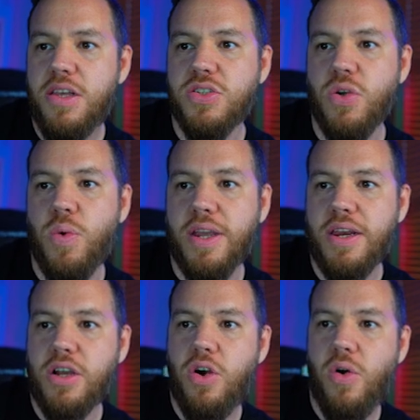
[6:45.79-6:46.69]
So we're
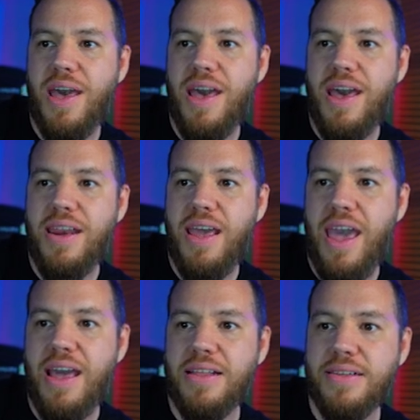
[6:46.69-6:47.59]
gonna go ahead
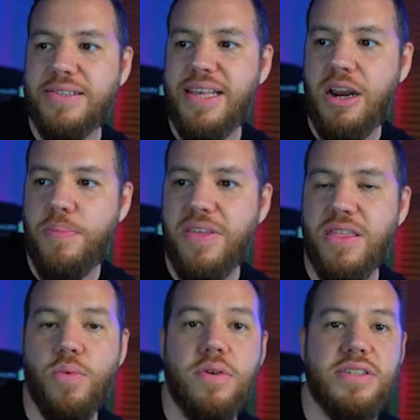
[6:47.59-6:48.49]
and set up this